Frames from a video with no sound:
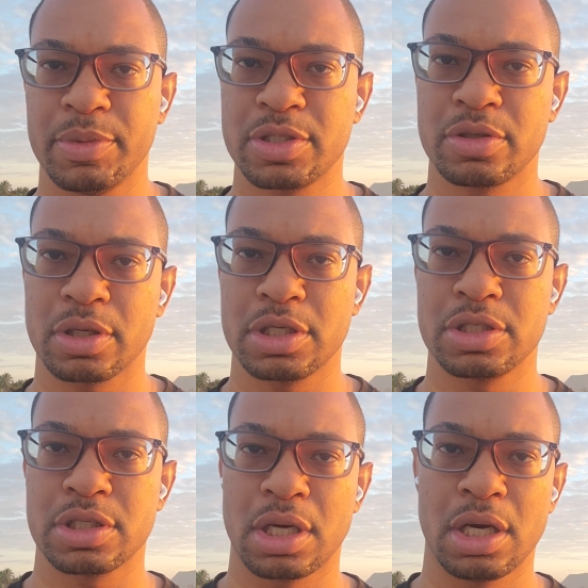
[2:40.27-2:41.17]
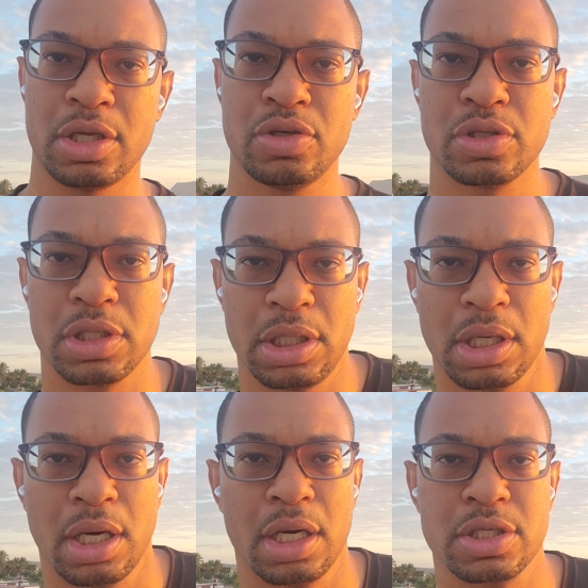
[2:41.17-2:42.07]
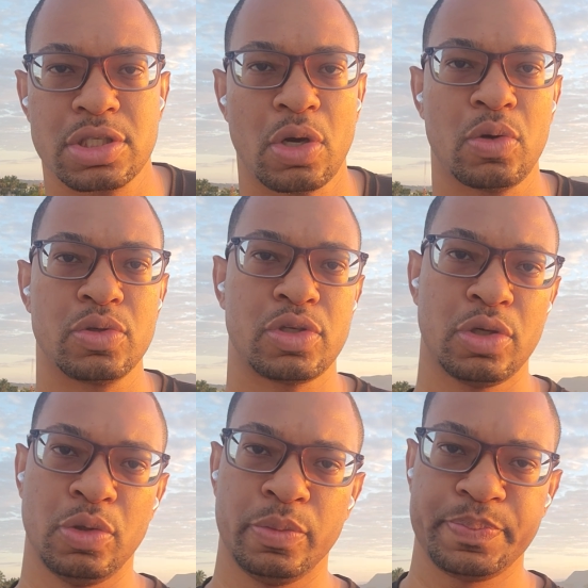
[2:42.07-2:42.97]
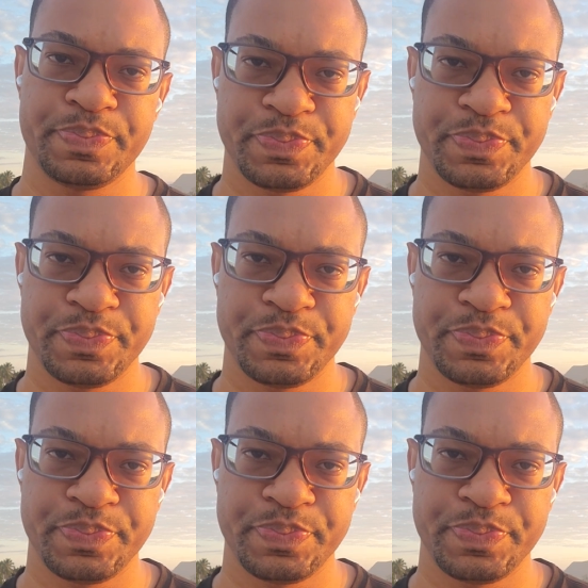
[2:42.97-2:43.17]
This truck is usually sold to